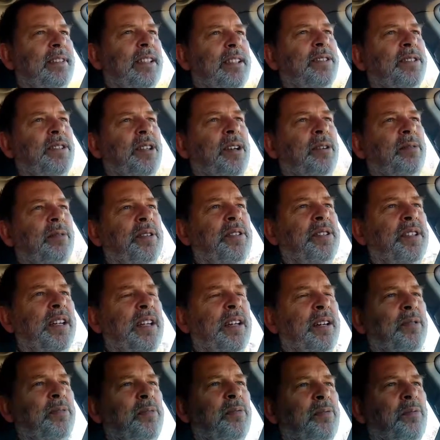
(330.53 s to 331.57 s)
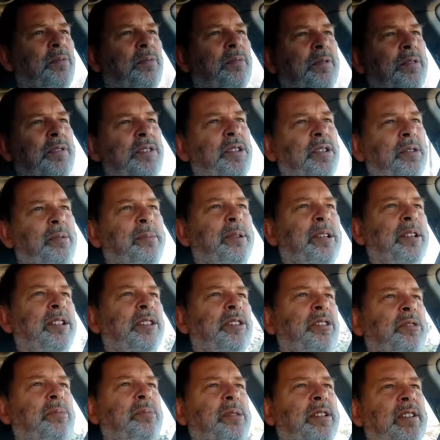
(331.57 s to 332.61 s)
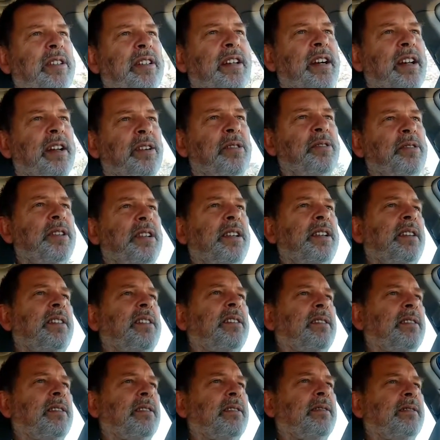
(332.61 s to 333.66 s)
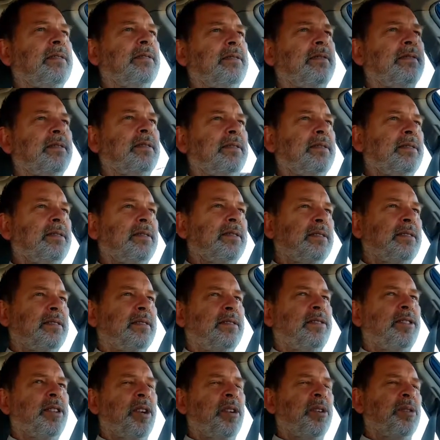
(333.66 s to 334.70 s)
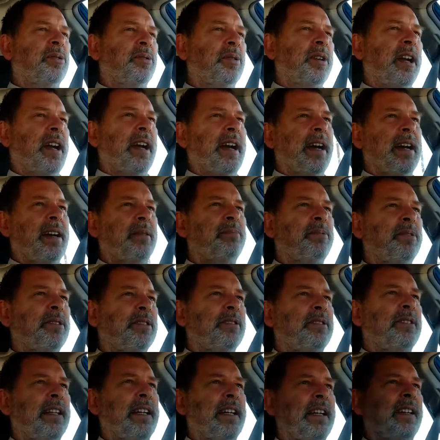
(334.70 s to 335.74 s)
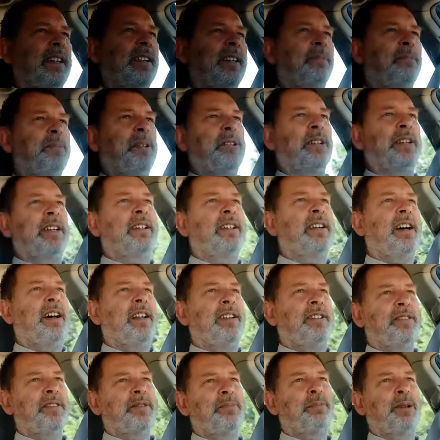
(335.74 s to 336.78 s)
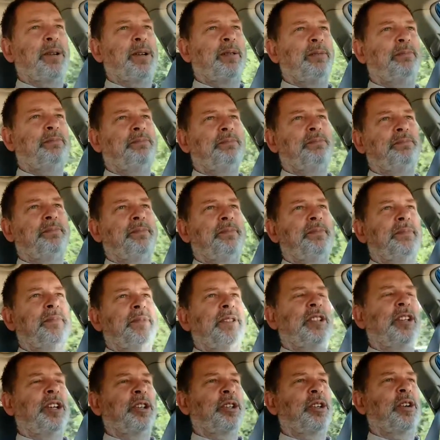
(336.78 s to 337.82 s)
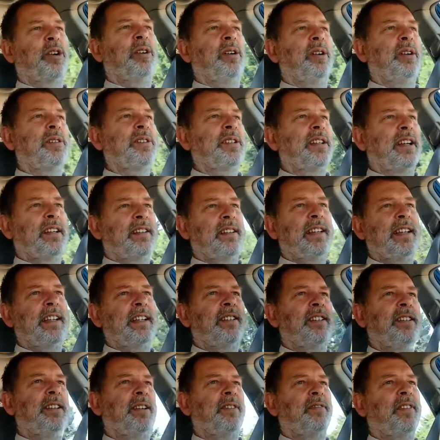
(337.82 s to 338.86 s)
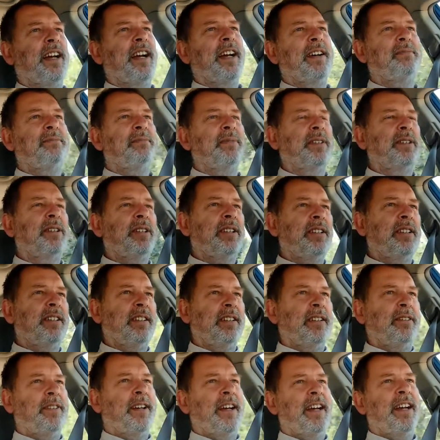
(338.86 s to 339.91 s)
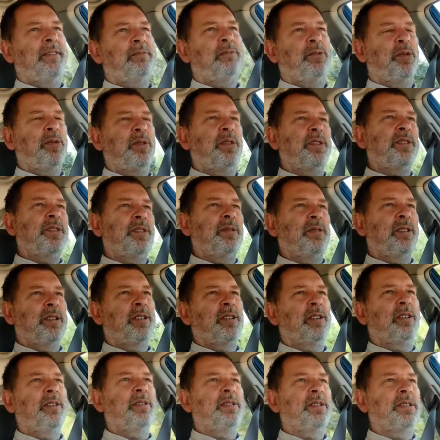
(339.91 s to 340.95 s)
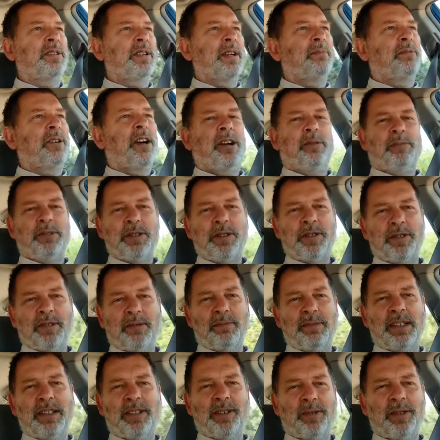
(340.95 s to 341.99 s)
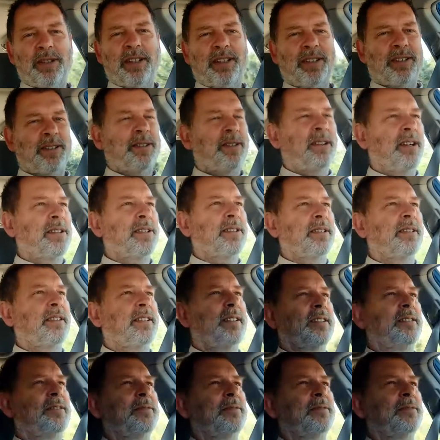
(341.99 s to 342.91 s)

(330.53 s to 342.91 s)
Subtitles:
And so it's $2 million a year total cap and $1 million per occurrence. And I think if I have more than 2 occurrences, I probably shouldn't be doing construction.